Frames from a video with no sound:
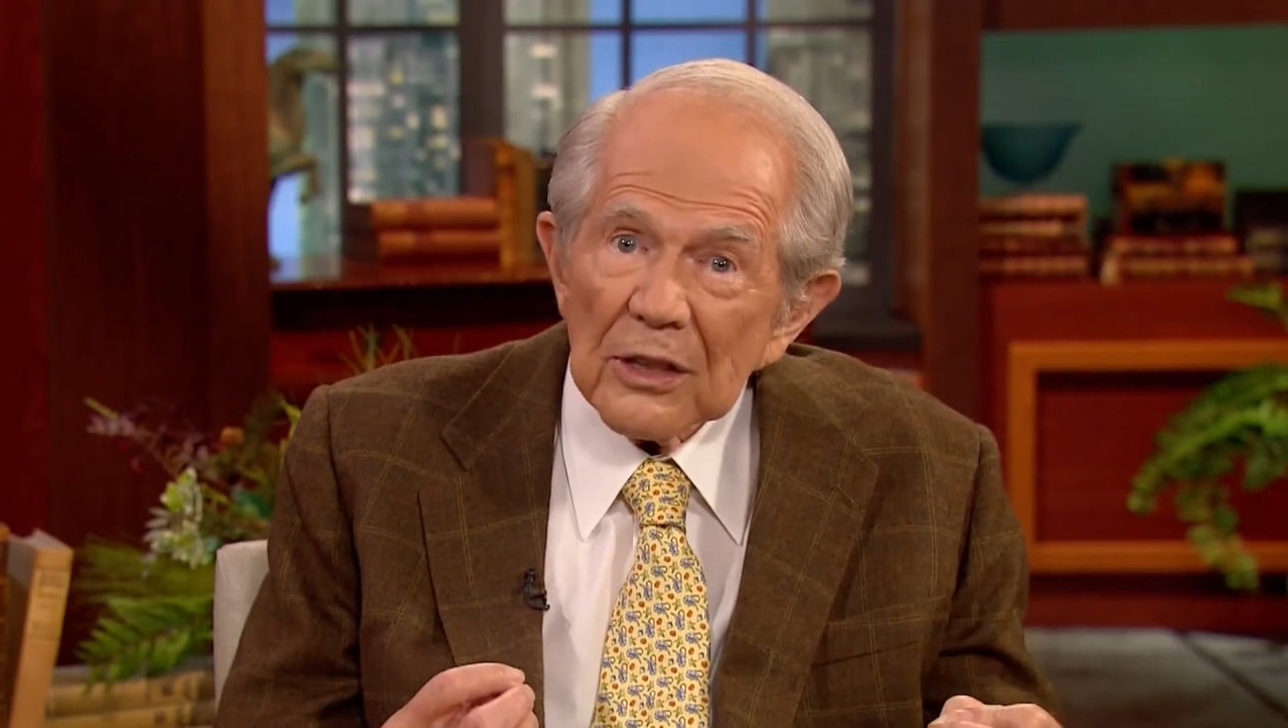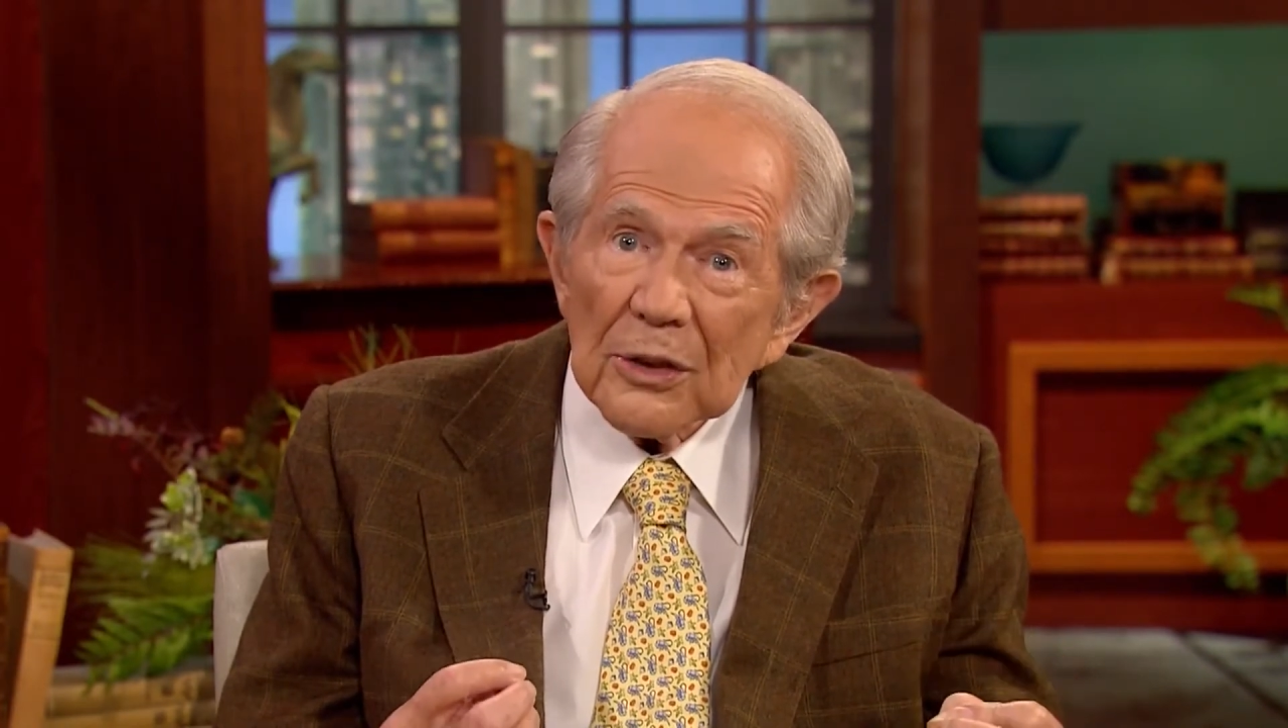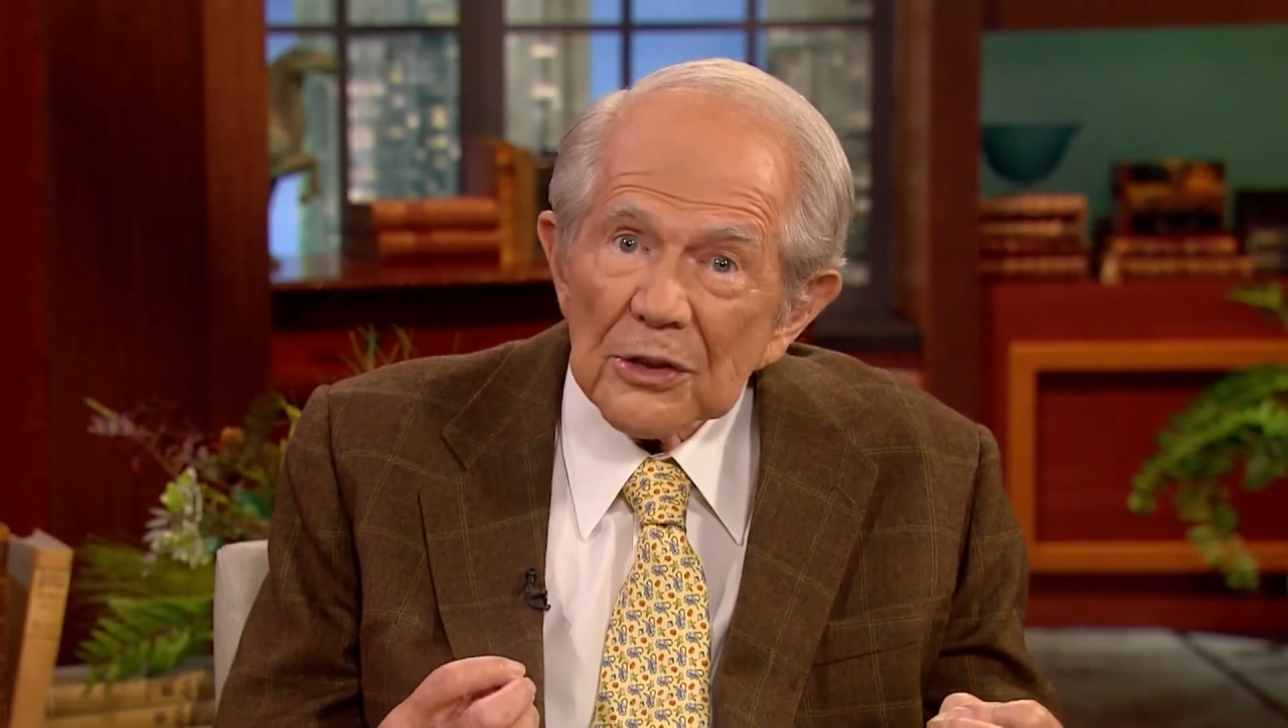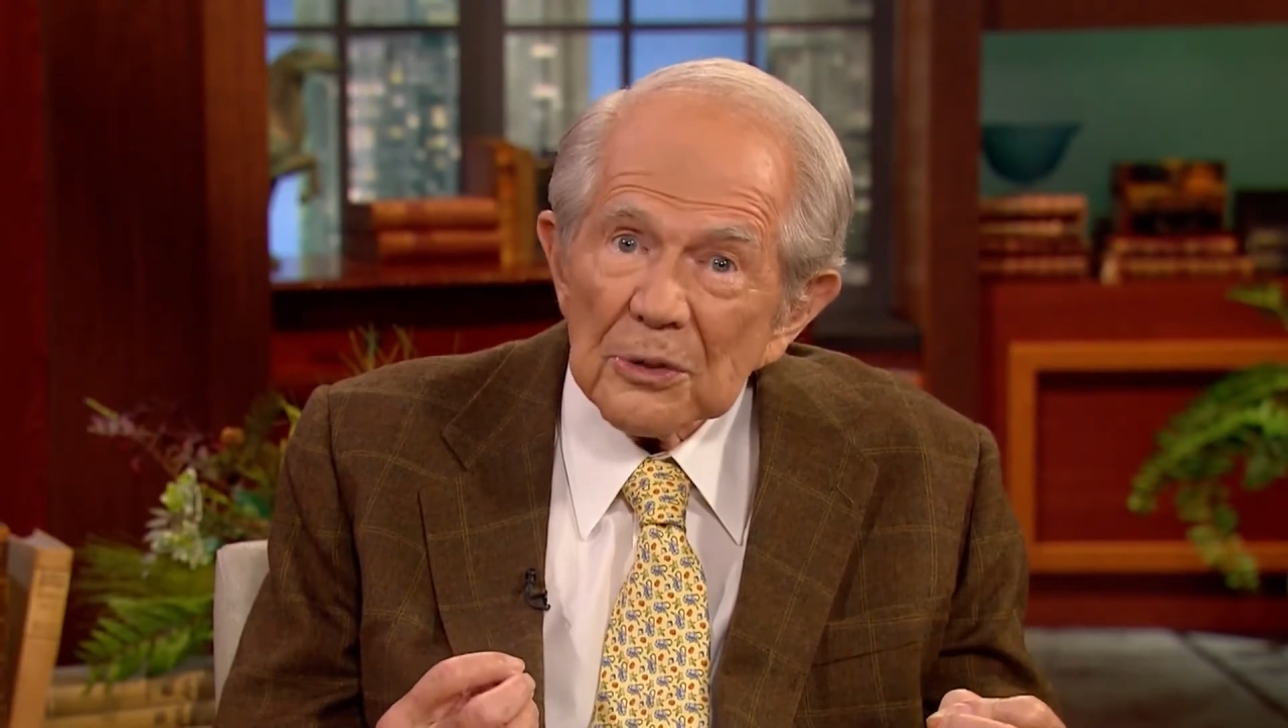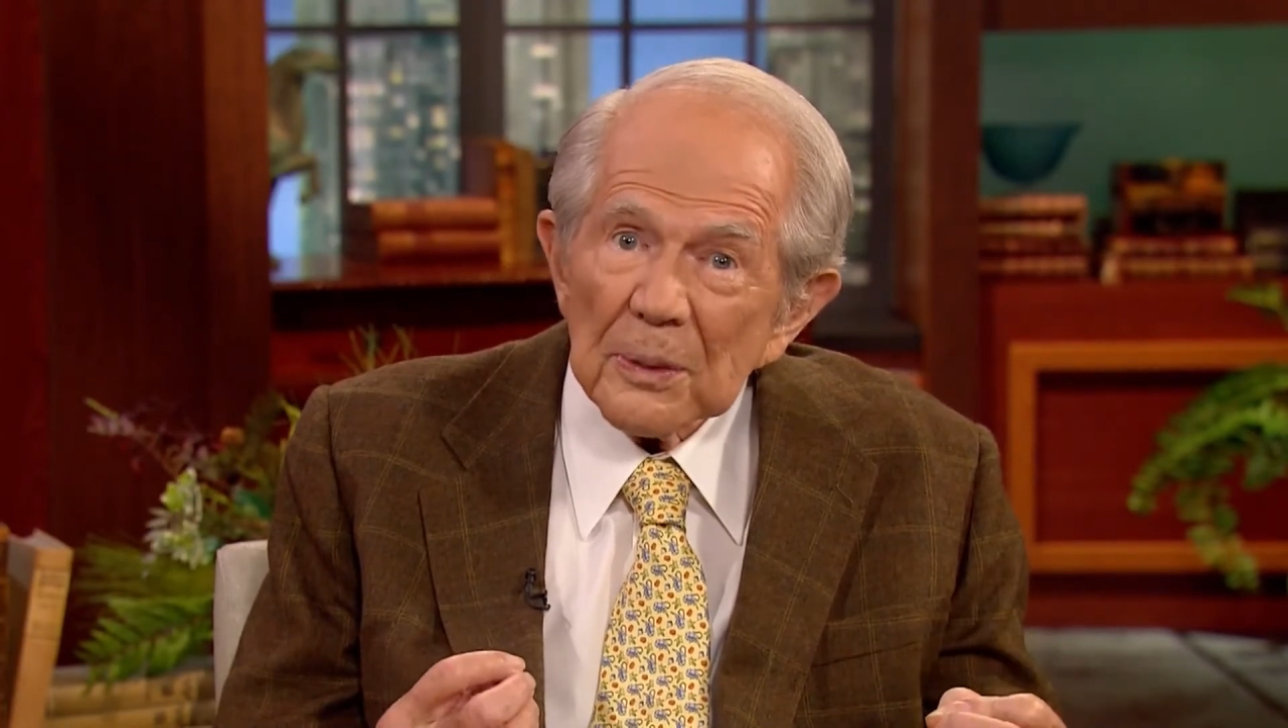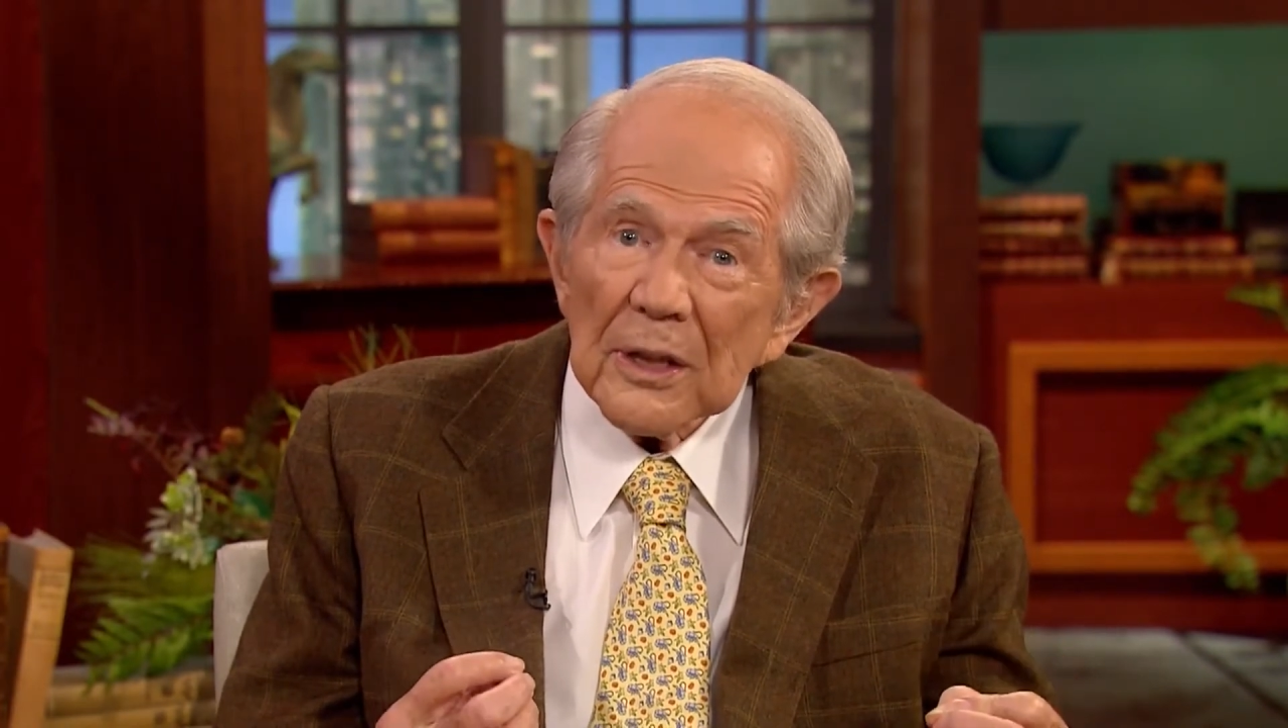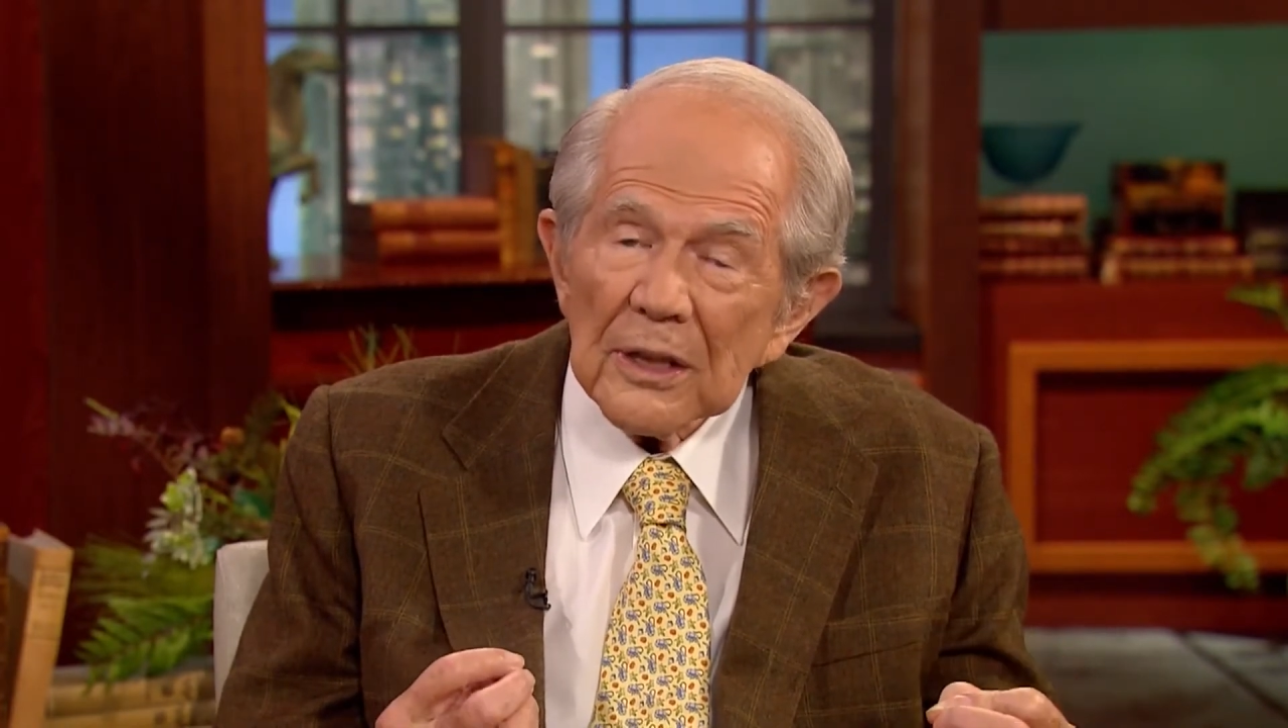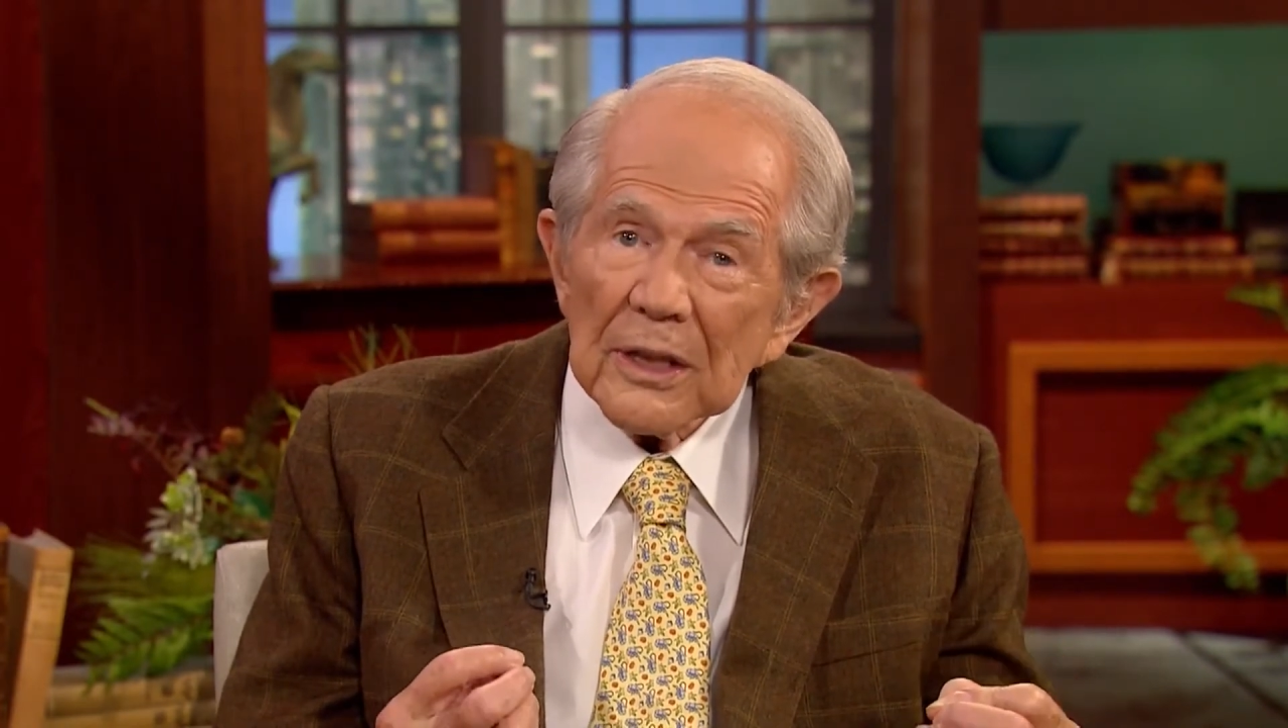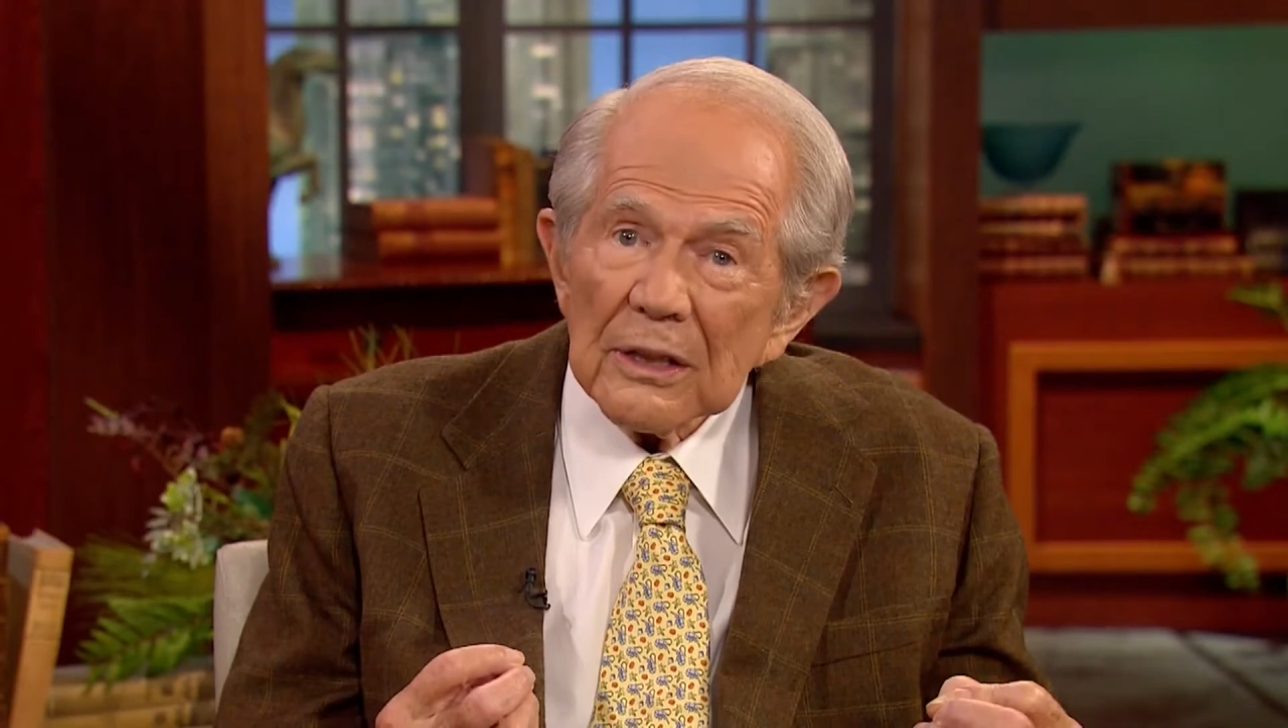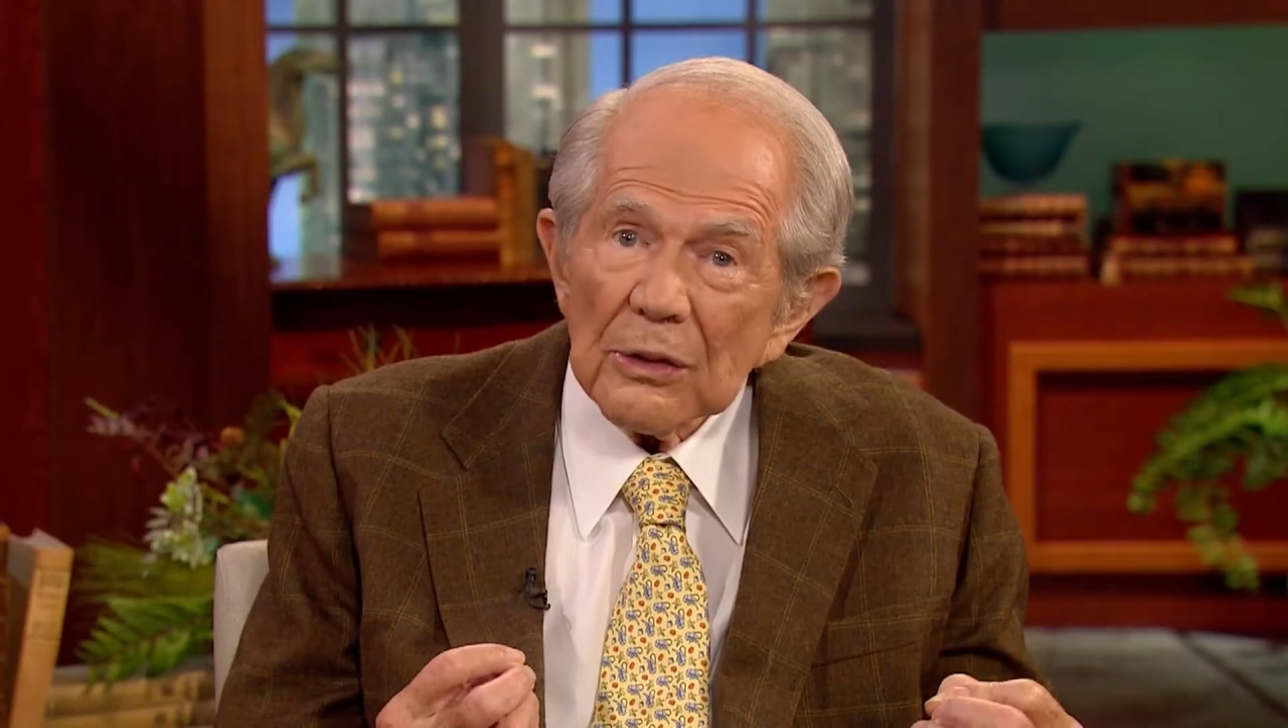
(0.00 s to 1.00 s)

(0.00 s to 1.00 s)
Holy Spirit